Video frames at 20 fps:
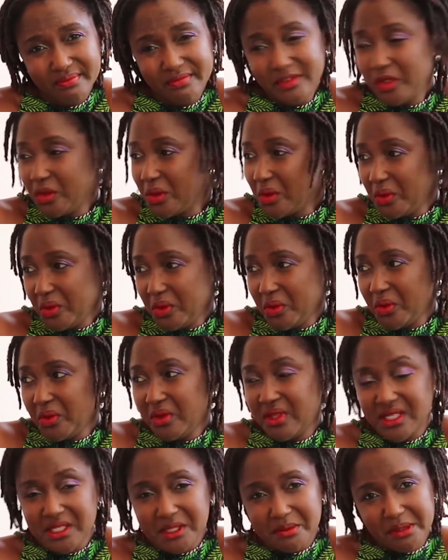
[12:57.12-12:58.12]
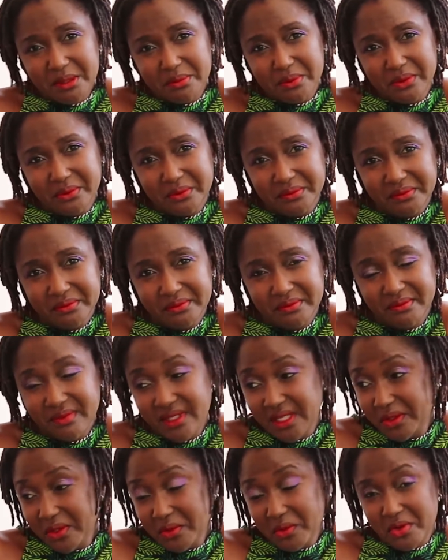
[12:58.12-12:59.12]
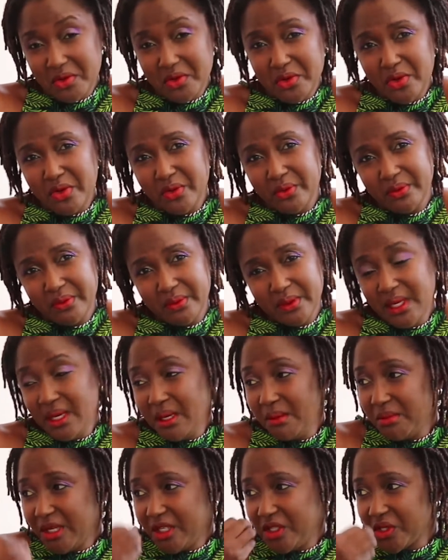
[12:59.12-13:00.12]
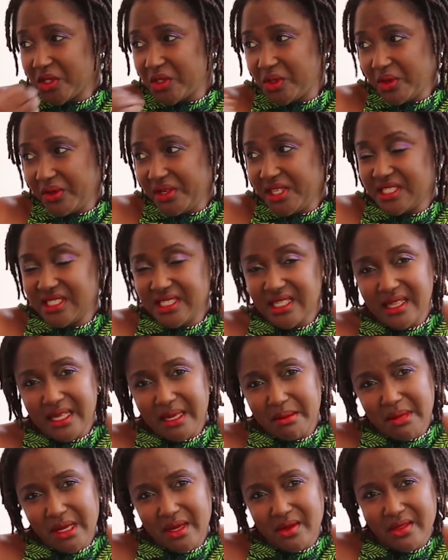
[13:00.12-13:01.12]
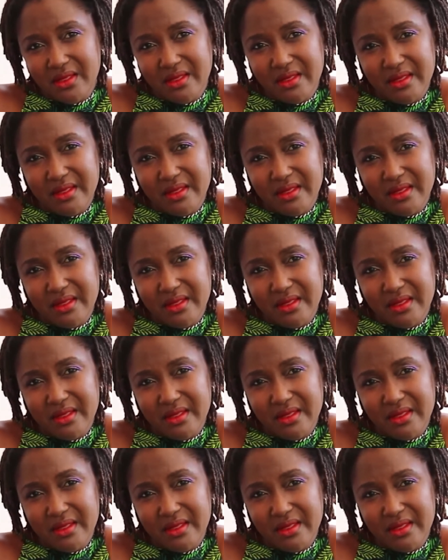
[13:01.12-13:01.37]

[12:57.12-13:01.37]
You don't know these people. They don't know you. But your story is in their mouth.